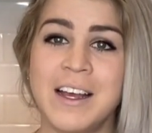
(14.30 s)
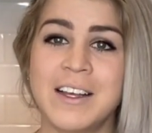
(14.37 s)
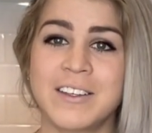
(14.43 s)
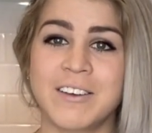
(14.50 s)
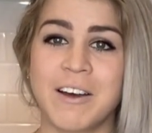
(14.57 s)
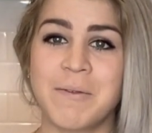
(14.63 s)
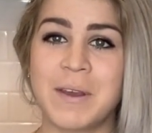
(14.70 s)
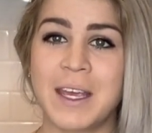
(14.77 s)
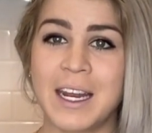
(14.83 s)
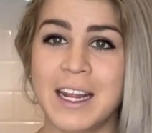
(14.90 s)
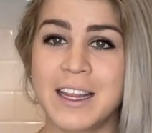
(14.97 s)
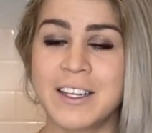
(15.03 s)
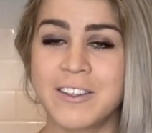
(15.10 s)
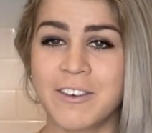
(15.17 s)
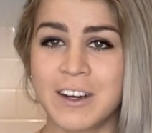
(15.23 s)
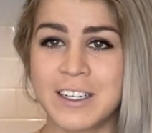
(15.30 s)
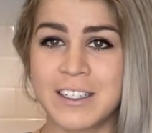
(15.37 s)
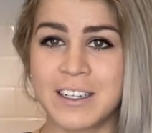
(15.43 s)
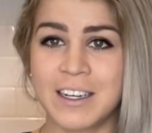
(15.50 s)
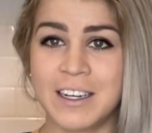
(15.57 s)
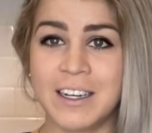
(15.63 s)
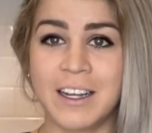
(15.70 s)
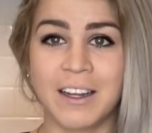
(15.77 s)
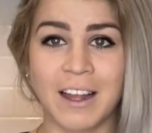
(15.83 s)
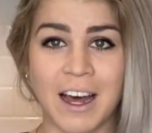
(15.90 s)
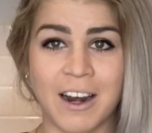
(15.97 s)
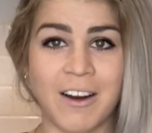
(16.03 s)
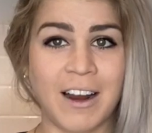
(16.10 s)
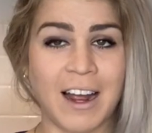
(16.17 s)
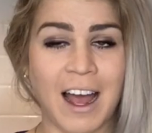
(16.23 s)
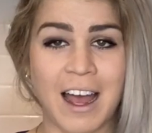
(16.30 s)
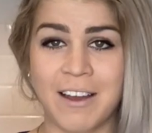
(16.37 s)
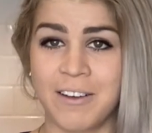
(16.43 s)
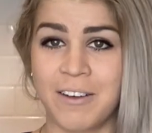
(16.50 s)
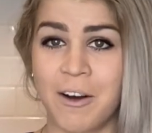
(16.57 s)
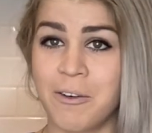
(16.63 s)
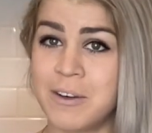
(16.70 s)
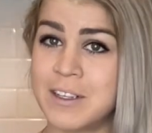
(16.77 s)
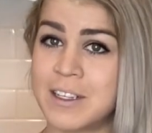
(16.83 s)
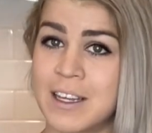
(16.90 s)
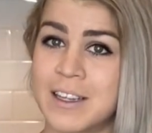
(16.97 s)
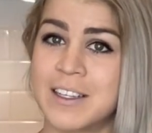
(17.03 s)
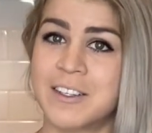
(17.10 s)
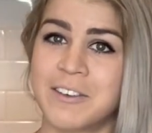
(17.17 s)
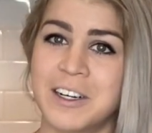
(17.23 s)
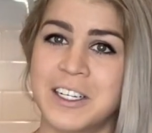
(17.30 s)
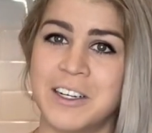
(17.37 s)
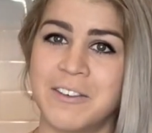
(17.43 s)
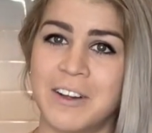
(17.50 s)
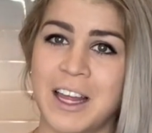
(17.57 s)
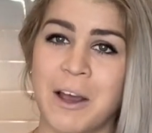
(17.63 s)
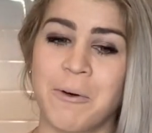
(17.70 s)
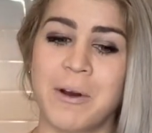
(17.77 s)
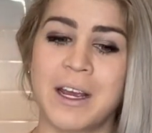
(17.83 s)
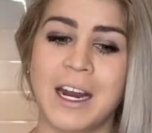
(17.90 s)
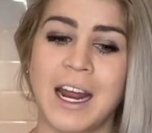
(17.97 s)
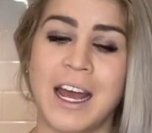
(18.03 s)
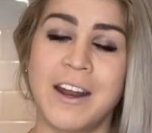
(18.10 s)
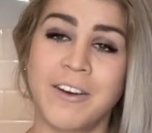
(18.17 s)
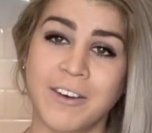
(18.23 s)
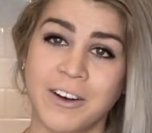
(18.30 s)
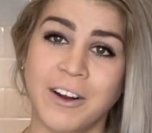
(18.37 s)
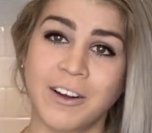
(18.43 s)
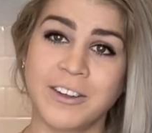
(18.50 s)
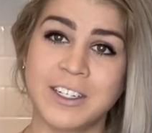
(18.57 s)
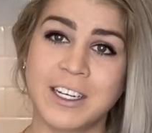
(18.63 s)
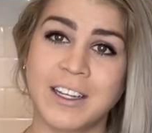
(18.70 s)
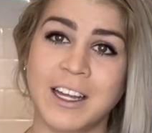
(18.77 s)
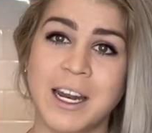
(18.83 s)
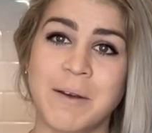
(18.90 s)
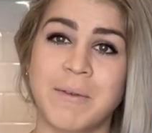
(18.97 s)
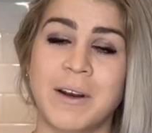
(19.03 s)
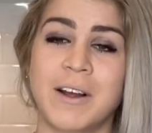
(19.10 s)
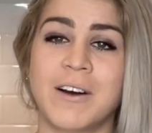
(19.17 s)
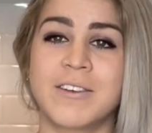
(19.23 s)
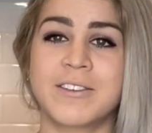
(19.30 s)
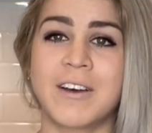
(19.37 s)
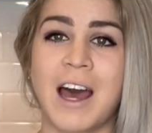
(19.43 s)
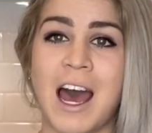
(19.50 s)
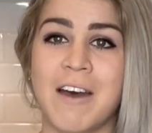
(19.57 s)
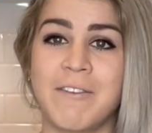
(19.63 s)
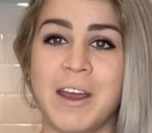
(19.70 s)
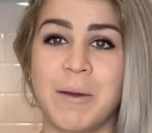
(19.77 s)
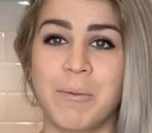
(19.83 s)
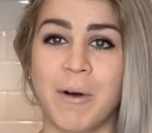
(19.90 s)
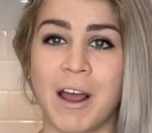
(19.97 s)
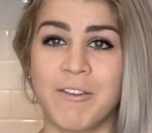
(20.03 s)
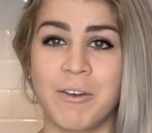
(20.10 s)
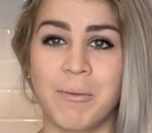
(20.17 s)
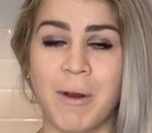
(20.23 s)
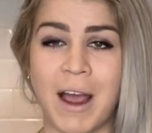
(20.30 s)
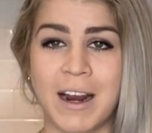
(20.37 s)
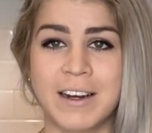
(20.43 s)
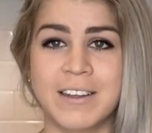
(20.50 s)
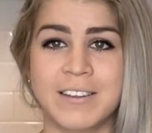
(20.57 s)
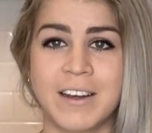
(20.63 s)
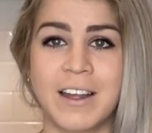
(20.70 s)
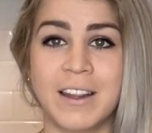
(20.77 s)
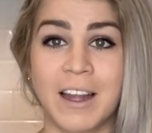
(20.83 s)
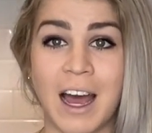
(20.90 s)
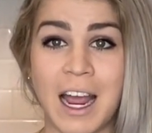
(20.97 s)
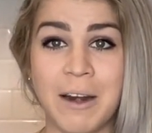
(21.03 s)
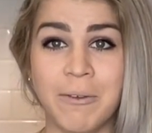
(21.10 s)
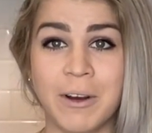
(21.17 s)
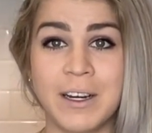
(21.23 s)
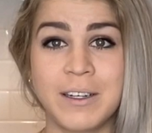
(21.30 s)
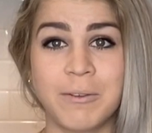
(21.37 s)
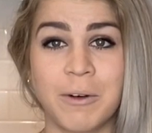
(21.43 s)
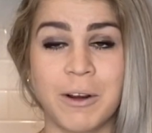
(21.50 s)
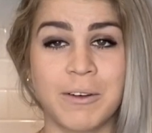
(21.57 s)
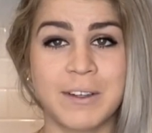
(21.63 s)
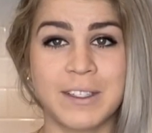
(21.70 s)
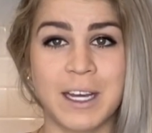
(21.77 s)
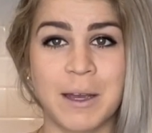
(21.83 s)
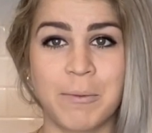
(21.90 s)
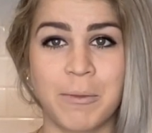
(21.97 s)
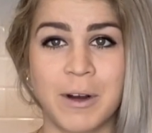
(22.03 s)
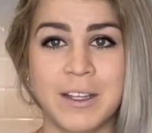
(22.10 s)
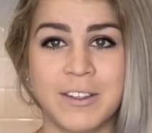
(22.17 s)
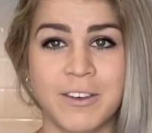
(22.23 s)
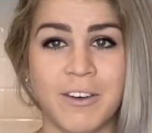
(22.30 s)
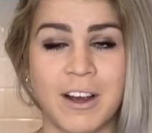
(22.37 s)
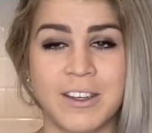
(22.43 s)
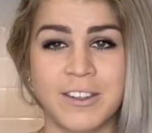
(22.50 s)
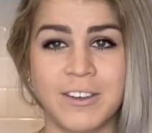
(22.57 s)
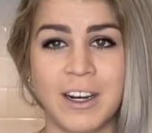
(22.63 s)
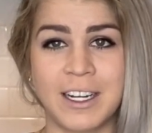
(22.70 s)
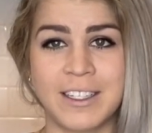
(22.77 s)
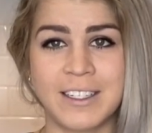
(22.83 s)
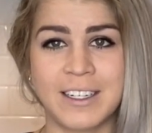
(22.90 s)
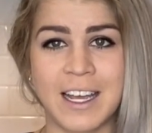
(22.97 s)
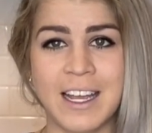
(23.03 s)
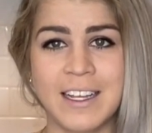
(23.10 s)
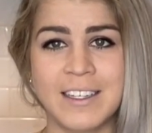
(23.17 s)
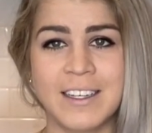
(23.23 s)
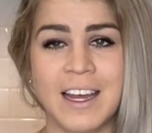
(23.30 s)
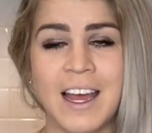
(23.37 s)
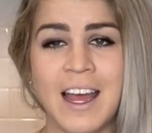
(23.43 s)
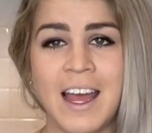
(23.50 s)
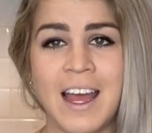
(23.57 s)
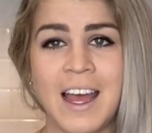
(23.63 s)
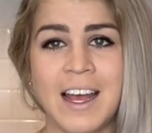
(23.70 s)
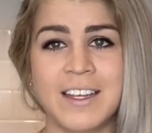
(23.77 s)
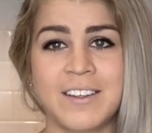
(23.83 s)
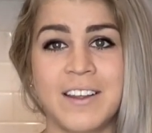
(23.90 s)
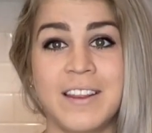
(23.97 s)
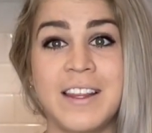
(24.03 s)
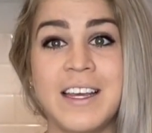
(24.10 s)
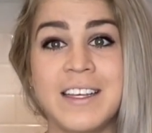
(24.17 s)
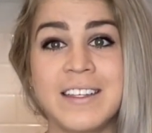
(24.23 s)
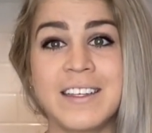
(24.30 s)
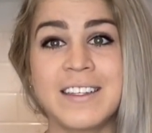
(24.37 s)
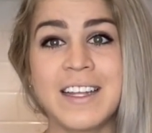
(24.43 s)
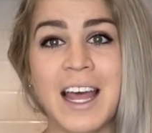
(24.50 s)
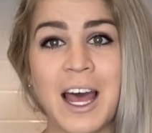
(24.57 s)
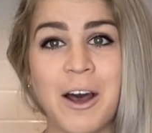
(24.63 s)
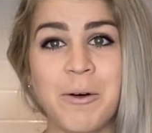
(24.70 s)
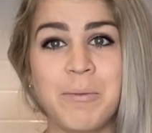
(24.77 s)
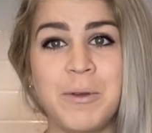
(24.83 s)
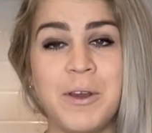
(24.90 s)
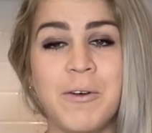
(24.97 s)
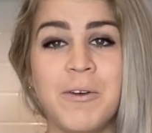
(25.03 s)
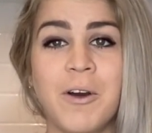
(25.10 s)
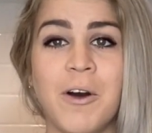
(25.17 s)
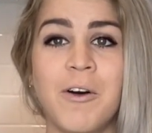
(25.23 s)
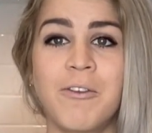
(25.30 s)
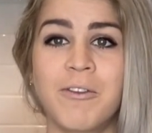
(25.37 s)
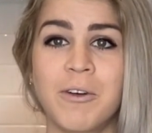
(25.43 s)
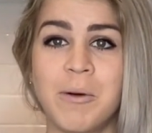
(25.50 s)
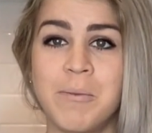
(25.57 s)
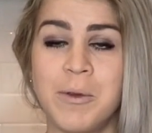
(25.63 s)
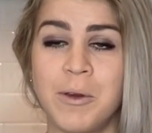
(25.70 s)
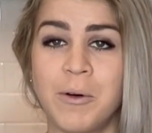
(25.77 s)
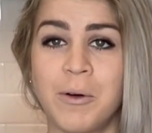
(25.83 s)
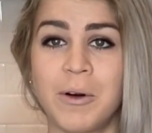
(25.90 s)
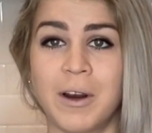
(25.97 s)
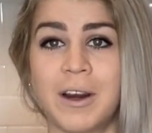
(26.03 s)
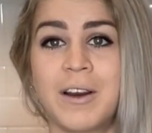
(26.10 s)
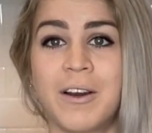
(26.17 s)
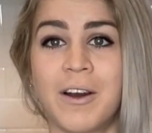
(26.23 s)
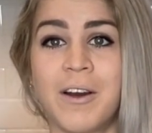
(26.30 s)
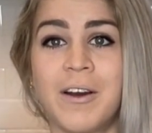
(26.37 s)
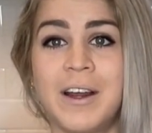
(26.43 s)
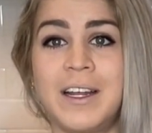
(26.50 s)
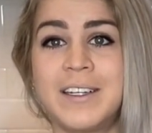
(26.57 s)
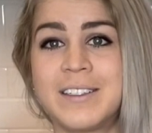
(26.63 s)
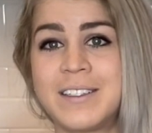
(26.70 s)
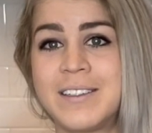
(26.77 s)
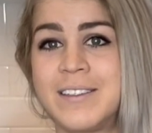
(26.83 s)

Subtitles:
So I've been getting this question a lot, or I always get this question really. I work at an endocrinology clinic, but I also have a private practice online where I work with type 1s across the United States. And so this is to help you go from your current